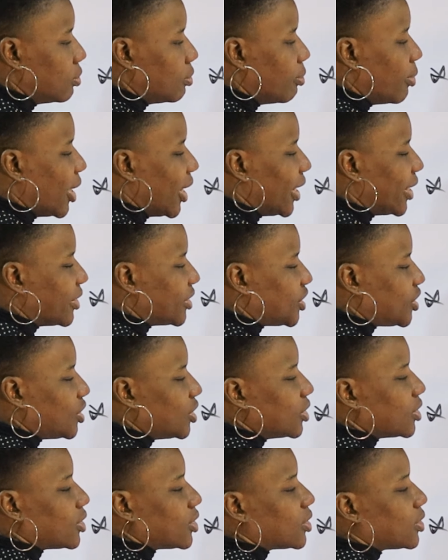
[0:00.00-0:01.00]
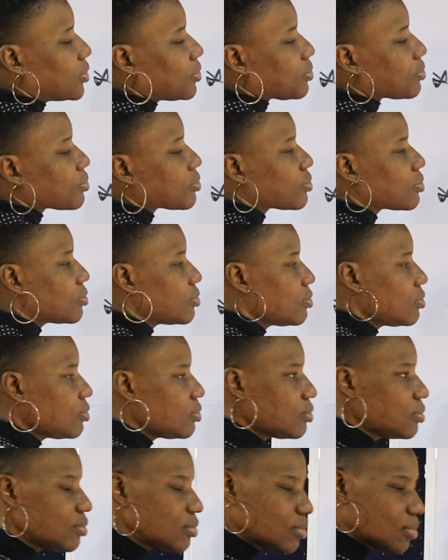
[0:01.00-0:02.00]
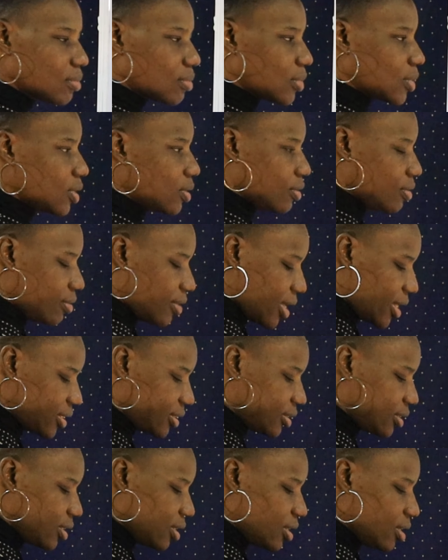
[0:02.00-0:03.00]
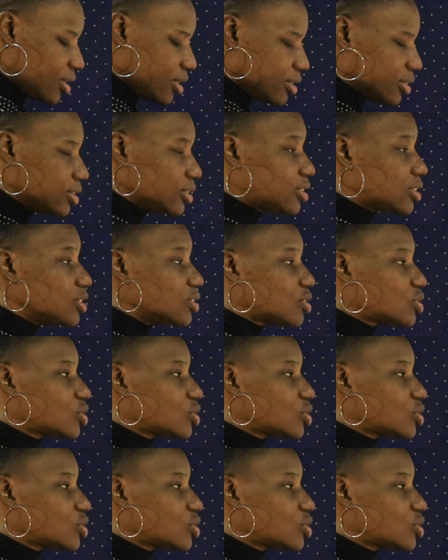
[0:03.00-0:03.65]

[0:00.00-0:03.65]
balance sheet, right? This is